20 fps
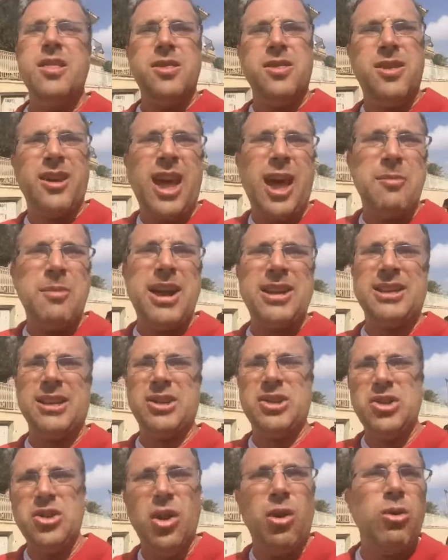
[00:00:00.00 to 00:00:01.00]
The Hamas
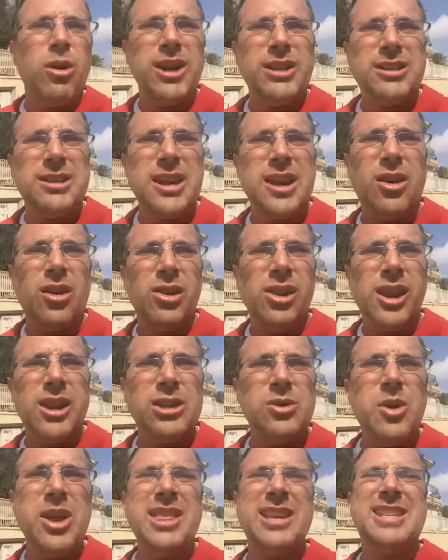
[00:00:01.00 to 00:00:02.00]
has no right to take our land
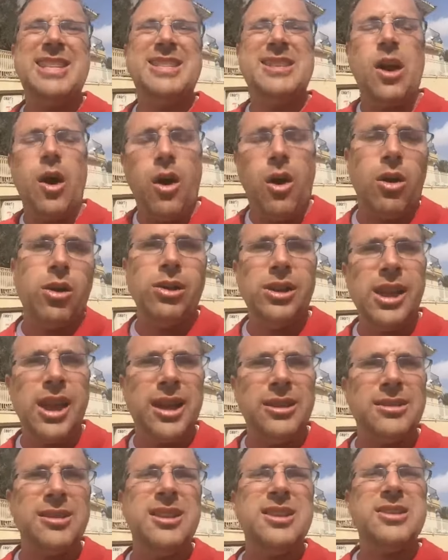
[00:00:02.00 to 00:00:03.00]
away. This is our
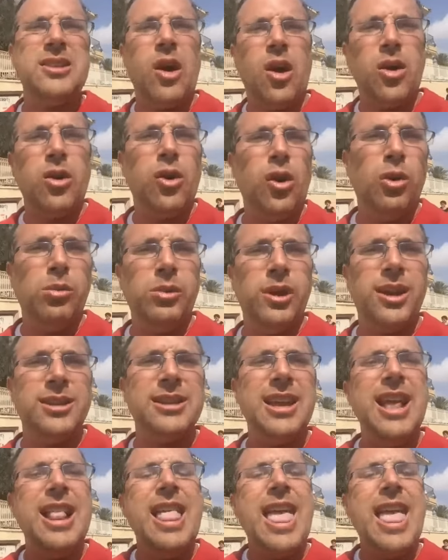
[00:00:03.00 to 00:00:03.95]
land. This is our homeland.